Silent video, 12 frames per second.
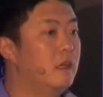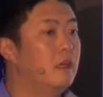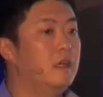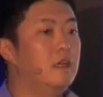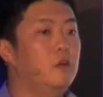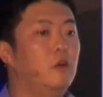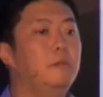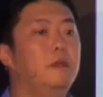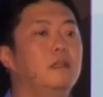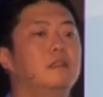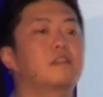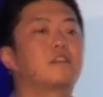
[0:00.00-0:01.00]
It would be a
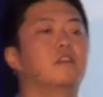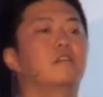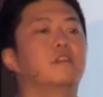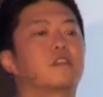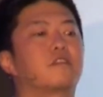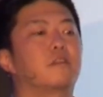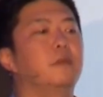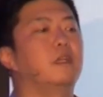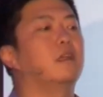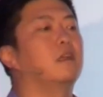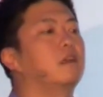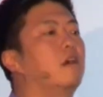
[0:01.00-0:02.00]
disservice for me to
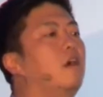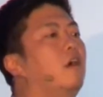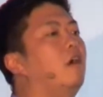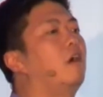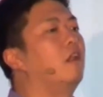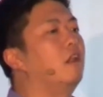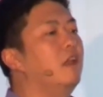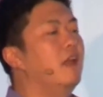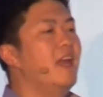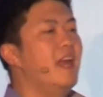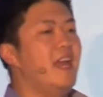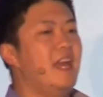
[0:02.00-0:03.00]
call
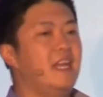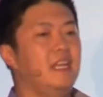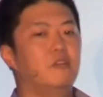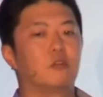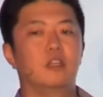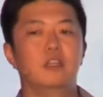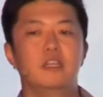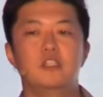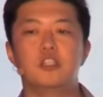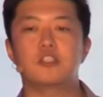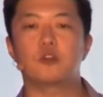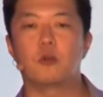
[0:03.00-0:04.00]
any
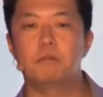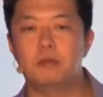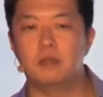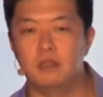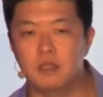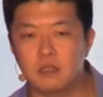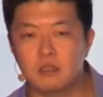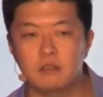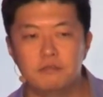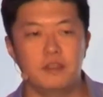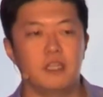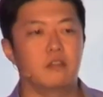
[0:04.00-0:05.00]
religious or political
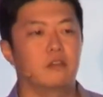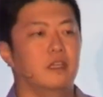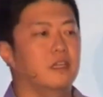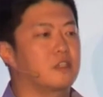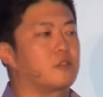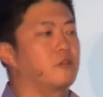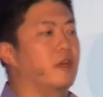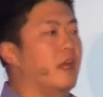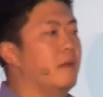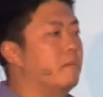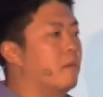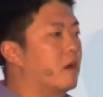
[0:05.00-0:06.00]
figure in history a
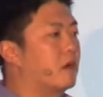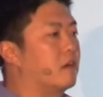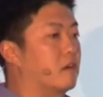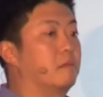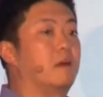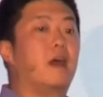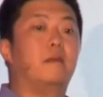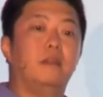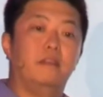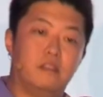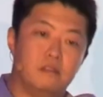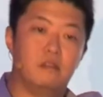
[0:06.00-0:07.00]
marketer. But how many
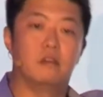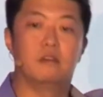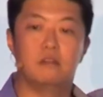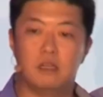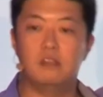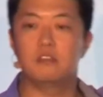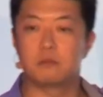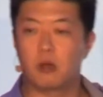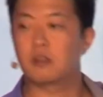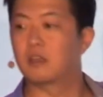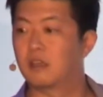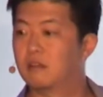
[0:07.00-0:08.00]
of you know they use
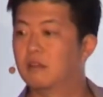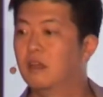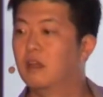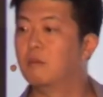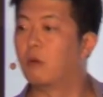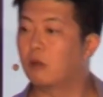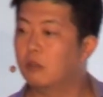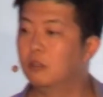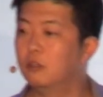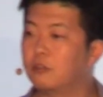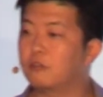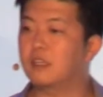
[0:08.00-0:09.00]
marketing? Martin
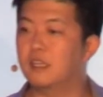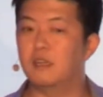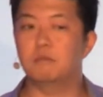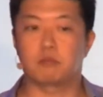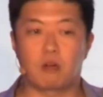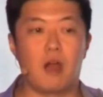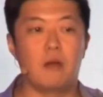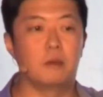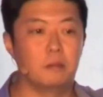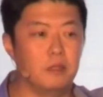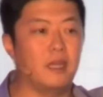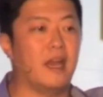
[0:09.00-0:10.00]
Luther King
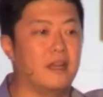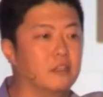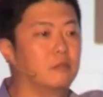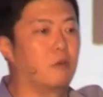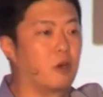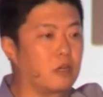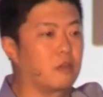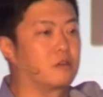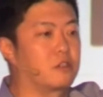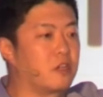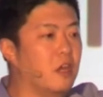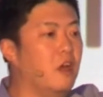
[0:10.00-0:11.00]
probably had good
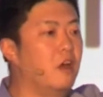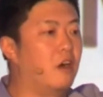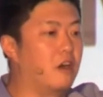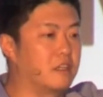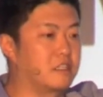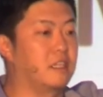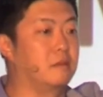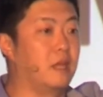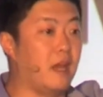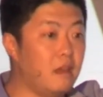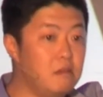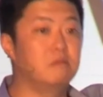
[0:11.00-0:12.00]
marketers on his team.
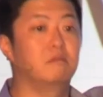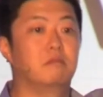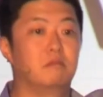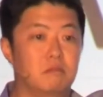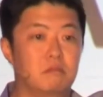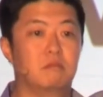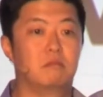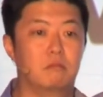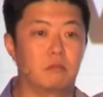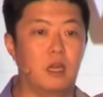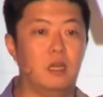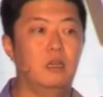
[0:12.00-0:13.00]
Yeah?
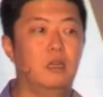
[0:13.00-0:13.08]
Right?